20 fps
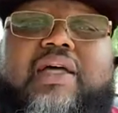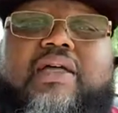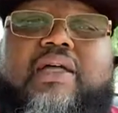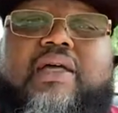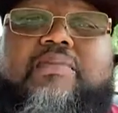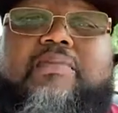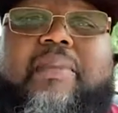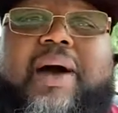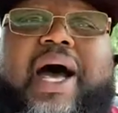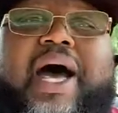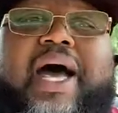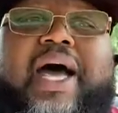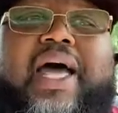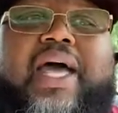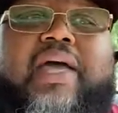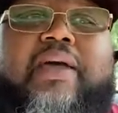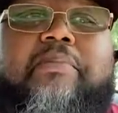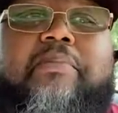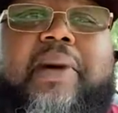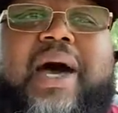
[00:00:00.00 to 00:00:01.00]

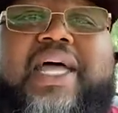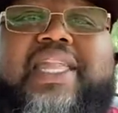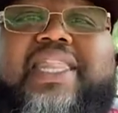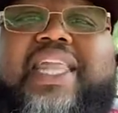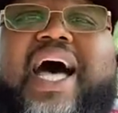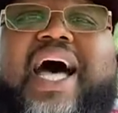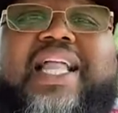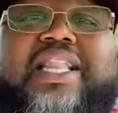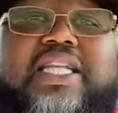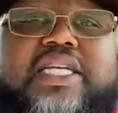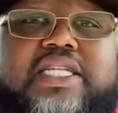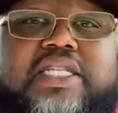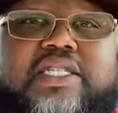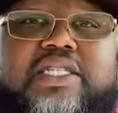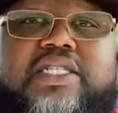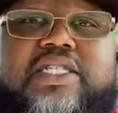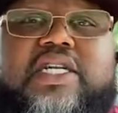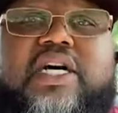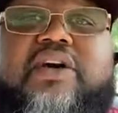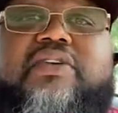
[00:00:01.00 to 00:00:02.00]
My
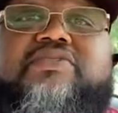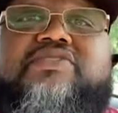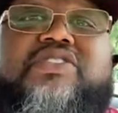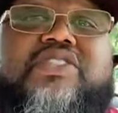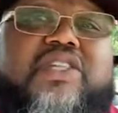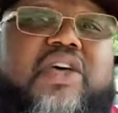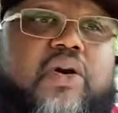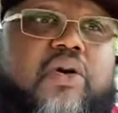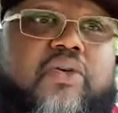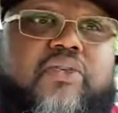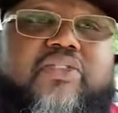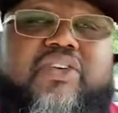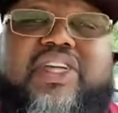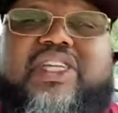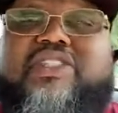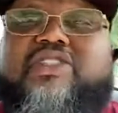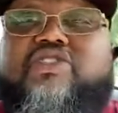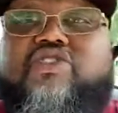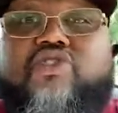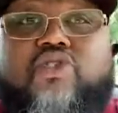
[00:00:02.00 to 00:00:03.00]
knowledge of self
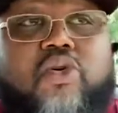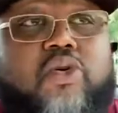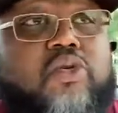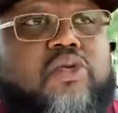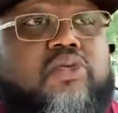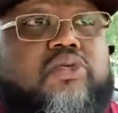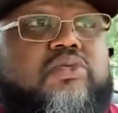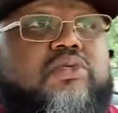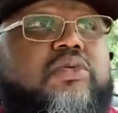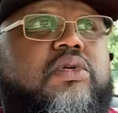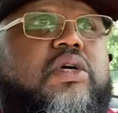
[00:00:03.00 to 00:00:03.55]
has grown.